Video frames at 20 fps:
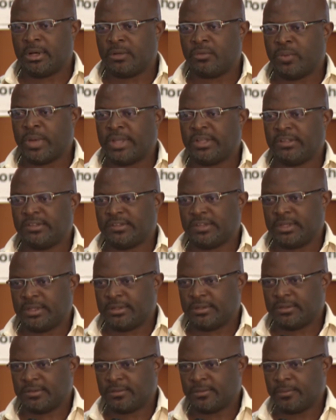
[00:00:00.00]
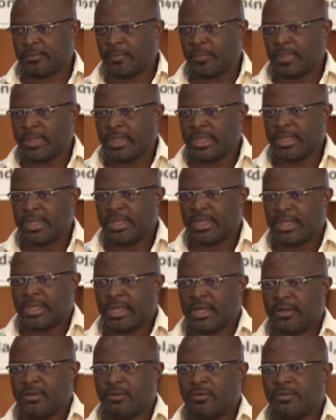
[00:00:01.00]
on Wednesdays
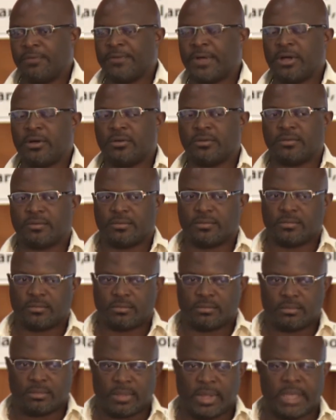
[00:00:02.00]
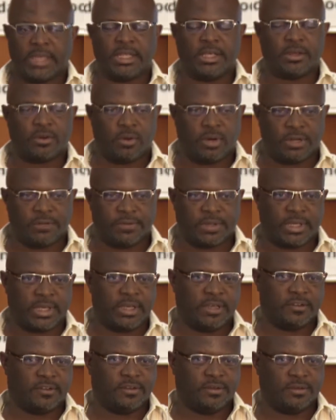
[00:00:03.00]
without any
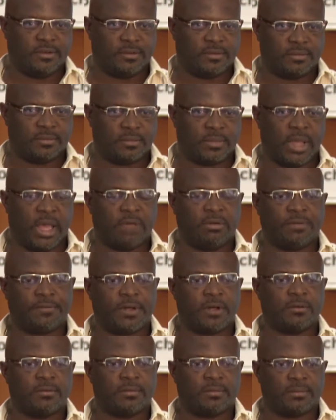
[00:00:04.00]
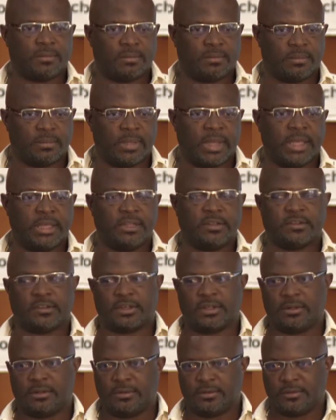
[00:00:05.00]
qualifications and without any
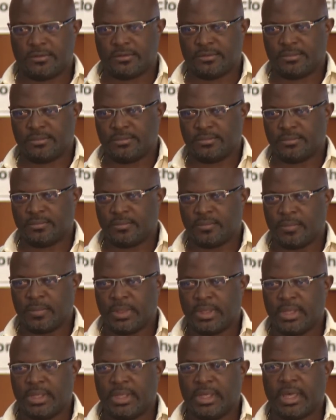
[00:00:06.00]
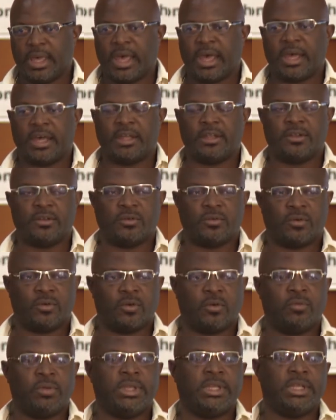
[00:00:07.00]
skills. And
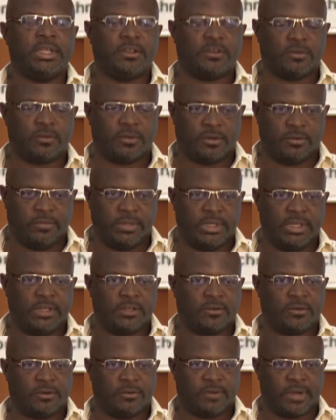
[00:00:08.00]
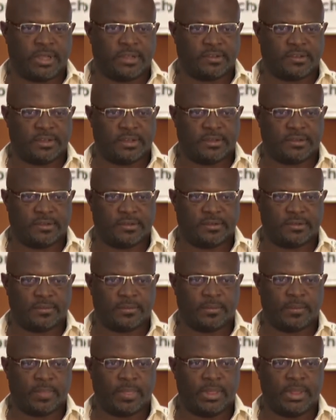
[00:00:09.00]
we need to address
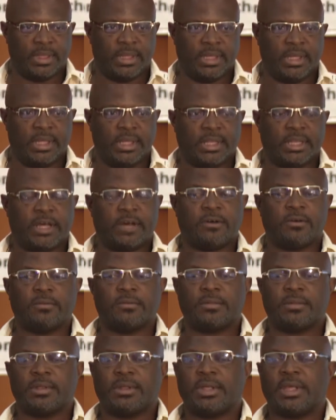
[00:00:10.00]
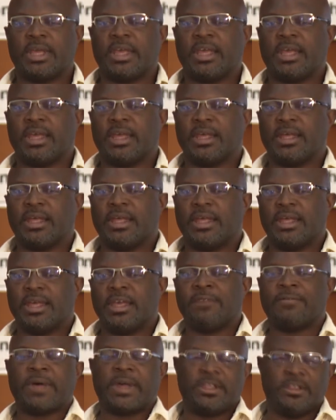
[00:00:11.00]
this. Now,
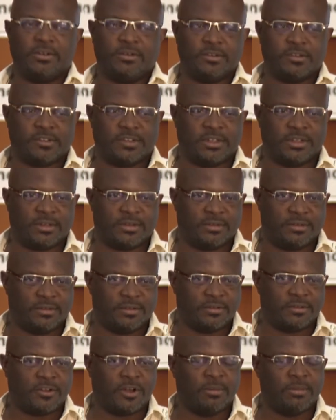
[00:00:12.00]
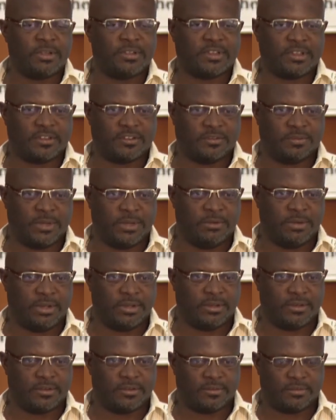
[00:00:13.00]
if I use the Thomas
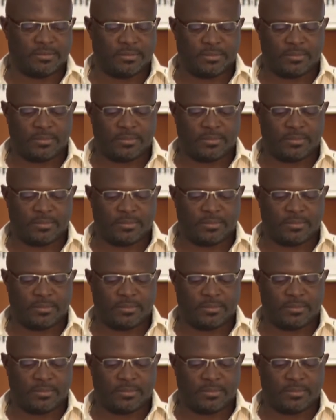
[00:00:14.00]
experience,